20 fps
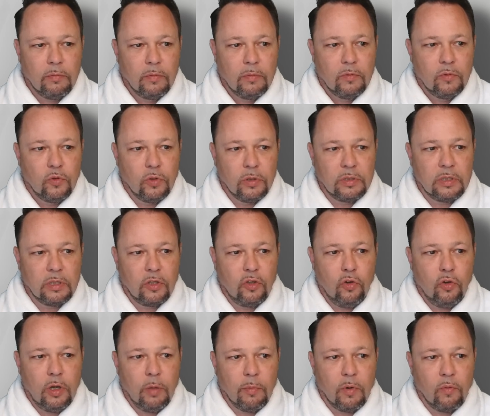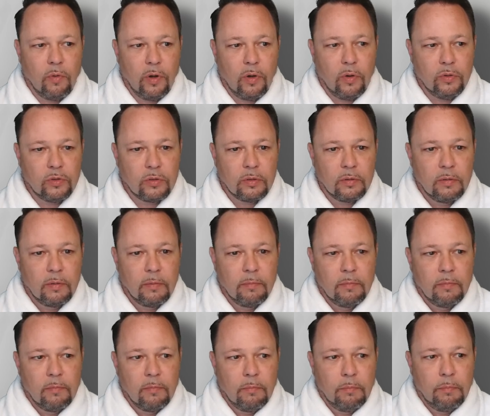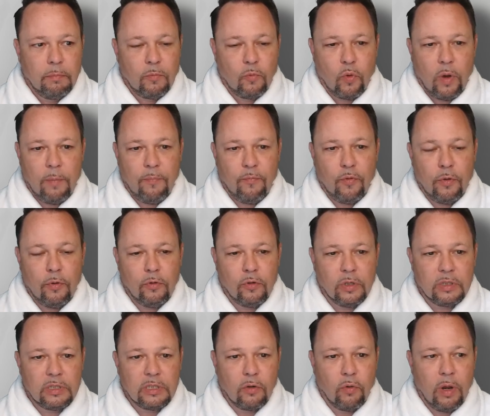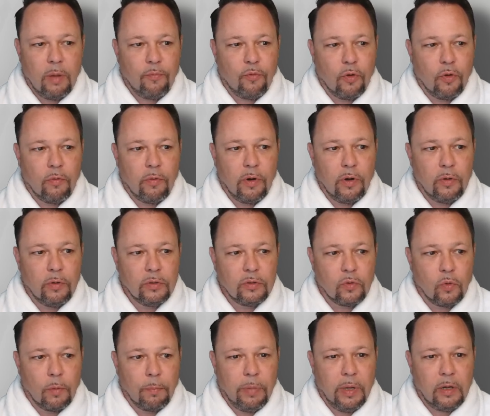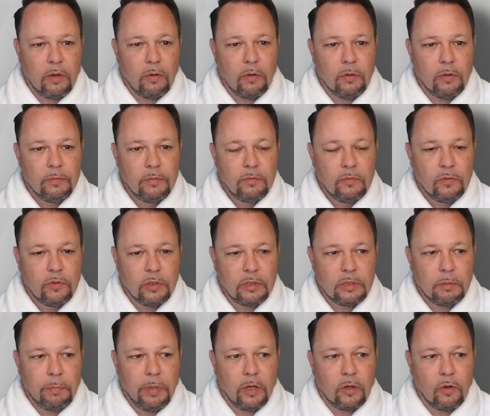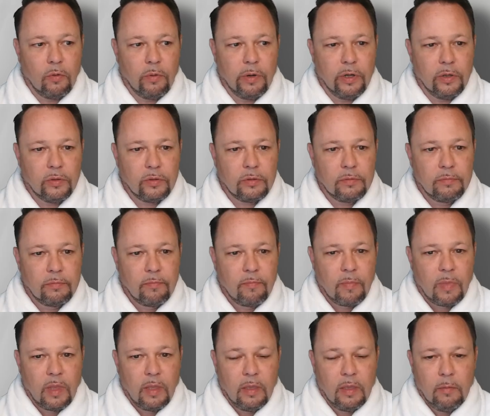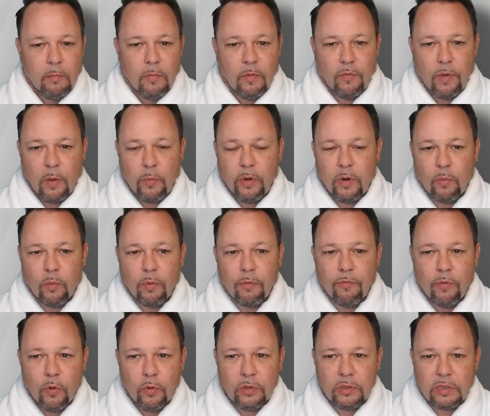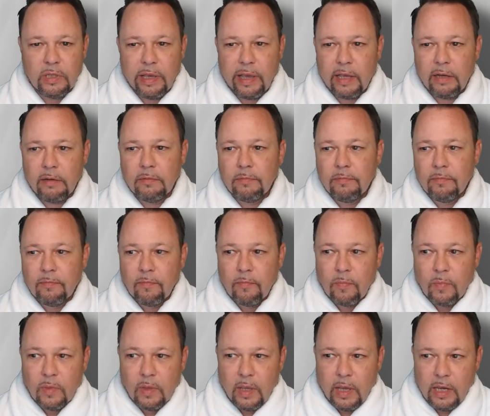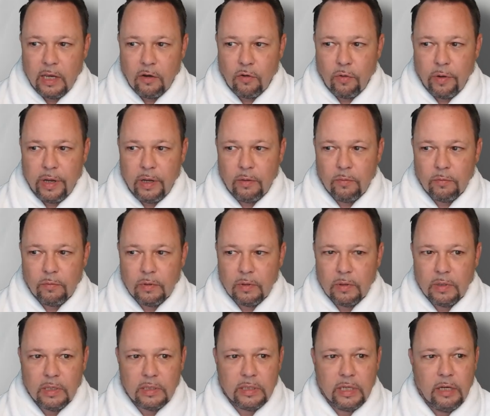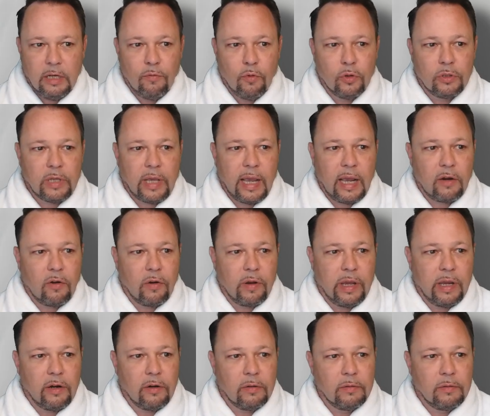just the cucumber rows, grapefruit, just the grapefruit rows, or pickle, just the pickle rows. If I want to reverse that, I can create this inverse aggregator.